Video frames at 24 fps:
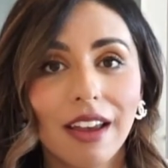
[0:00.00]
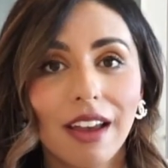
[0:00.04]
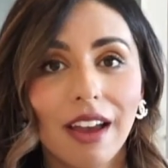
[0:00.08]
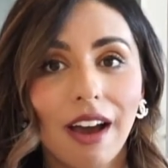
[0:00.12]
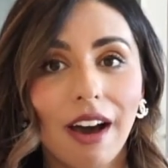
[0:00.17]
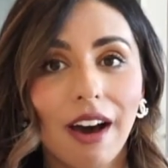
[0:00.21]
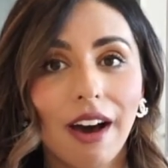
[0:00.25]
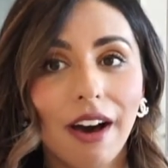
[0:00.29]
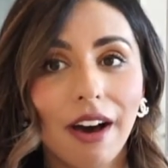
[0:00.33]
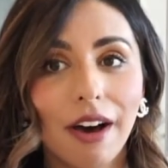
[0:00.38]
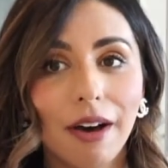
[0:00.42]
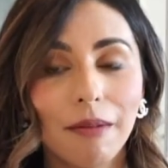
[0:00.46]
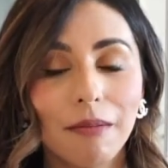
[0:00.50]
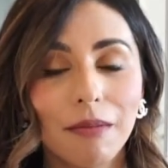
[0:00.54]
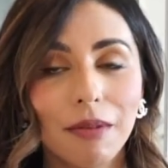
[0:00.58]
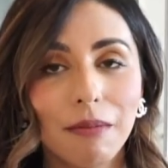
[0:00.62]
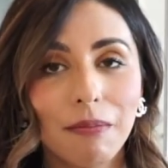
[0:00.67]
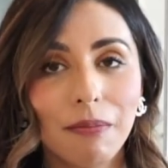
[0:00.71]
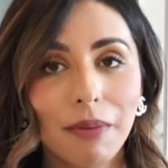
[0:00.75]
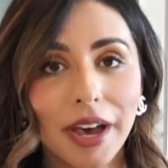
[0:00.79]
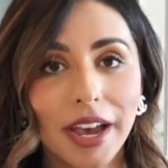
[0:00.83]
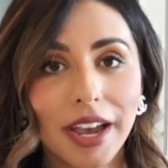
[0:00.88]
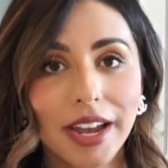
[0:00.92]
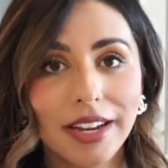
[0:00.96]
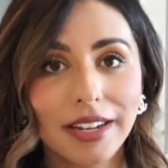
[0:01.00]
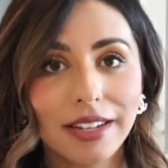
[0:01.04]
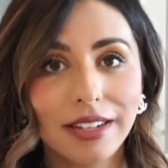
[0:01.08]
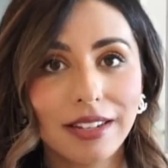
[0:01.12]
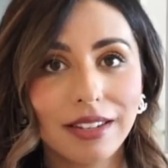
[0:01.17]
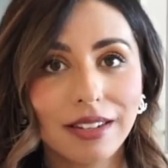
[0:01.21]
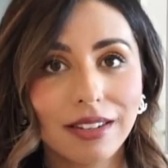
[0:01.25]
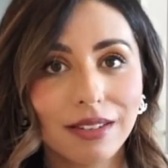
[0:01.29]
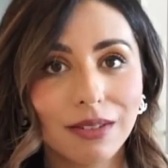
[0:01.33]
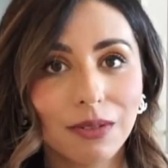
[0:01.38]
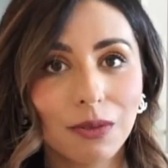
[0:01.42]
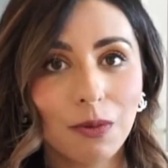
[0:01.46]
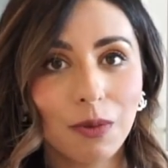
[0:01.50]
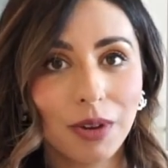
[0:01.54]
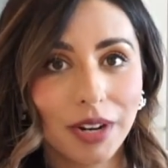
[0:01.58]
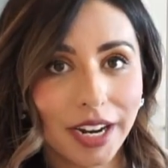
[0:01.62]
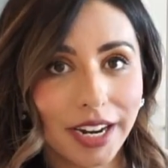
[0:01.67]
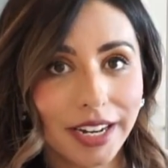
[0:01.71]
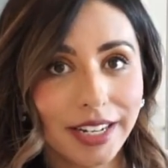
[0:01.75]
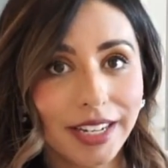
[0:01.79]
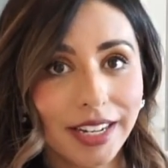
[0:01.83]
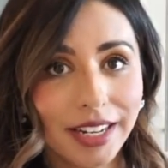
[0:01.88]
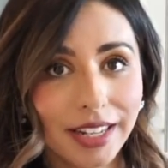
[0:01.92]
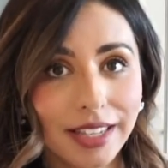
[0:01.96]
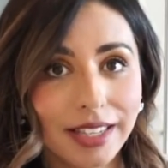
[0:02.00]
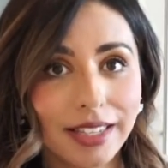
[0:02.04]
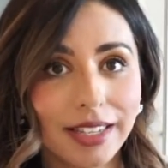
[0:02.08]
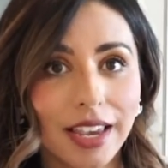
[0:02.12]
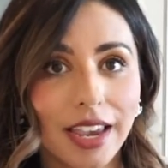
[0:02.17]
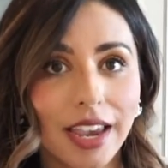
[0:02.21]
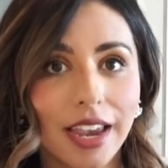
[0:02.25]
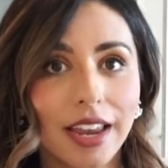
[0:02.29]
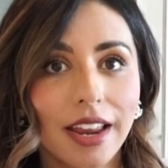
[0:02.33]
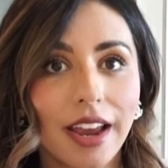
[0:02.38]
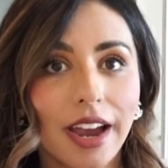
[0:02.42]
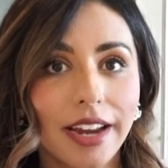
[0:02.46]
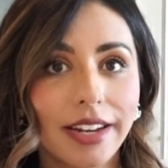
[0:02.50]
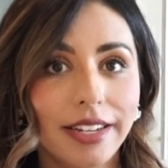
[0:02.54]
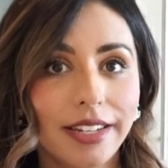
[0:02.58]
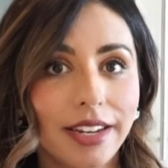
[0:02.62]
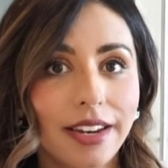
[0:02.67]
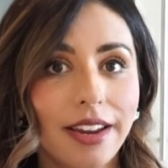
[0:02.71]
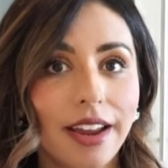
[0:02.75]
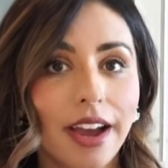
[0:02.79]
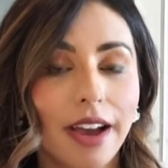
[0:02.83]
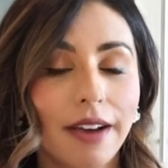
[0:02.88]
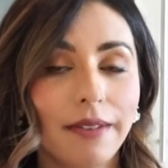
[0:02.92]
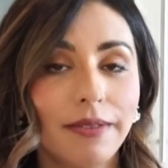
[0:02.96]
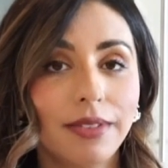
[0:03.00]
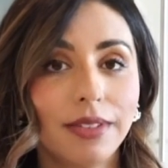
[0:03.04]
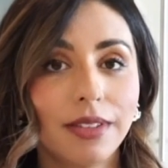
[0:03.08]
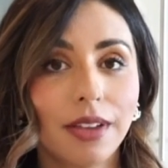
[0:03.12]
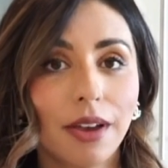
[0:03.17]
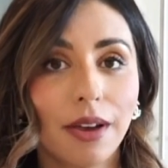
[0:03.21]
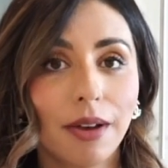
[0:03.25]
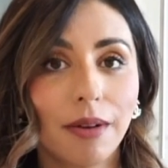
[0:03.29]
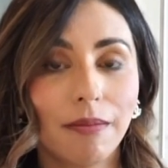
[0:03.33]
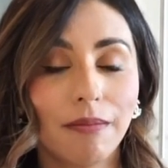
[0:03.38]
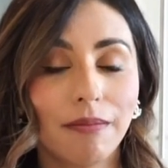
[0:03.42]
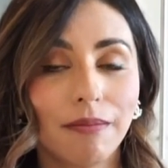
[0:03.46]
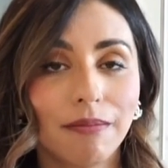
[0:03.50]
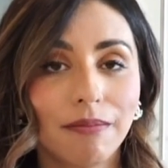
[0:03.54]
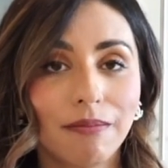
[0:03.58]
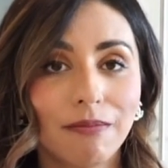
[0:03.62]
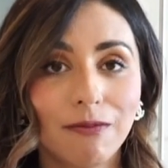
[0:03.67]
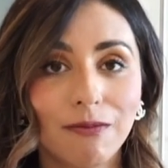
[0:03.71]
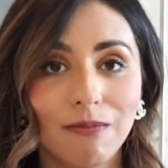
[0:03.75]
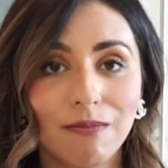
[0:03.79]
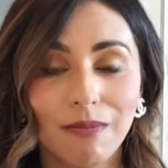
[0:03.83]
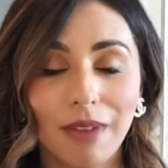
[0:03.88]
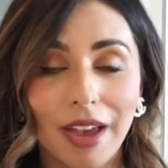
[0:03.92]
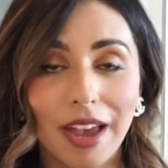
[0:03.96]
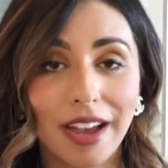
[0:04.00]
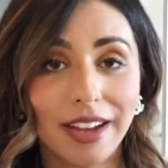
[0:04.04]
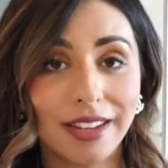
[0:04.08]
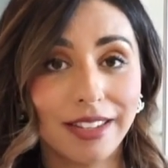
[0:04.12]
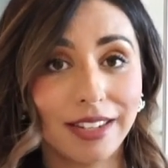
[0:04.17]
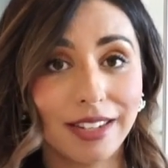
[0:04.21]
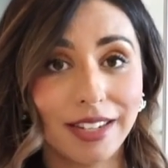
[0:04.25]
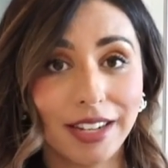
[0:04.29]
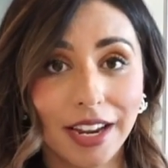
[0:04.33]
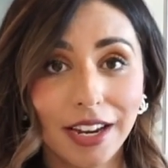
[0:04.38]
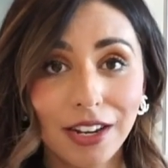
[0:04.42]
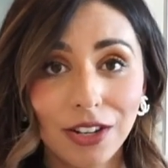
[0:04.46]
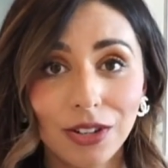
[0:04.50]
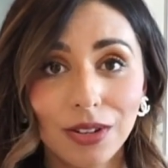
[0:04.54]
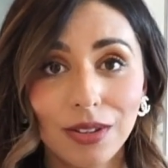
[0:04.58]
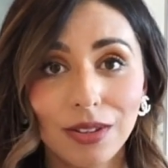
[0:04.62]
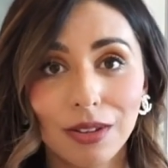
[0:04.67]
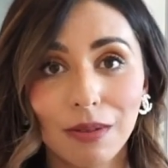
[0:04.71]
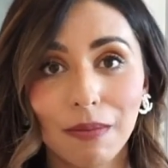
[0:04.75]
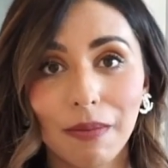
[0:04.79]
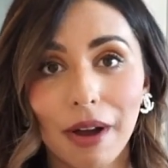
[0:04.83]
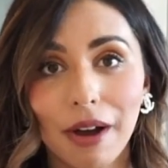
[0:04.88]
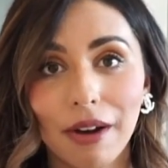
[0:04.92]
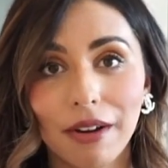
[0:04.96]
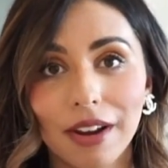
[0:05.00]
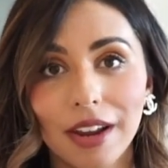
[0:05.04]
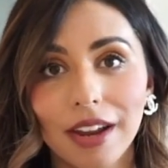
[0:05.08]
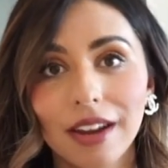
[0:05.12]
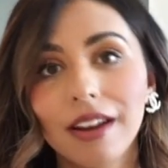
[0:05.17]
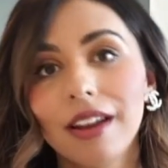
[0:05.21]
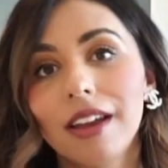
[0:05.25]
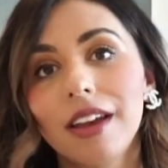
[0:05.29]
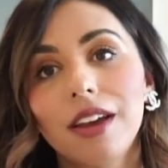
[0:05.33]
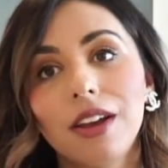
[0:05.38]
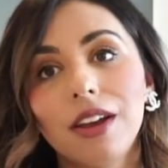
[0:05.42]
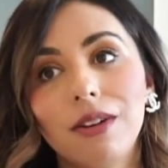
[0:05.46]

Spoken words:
But when I did see it, I did have some hesitations about it.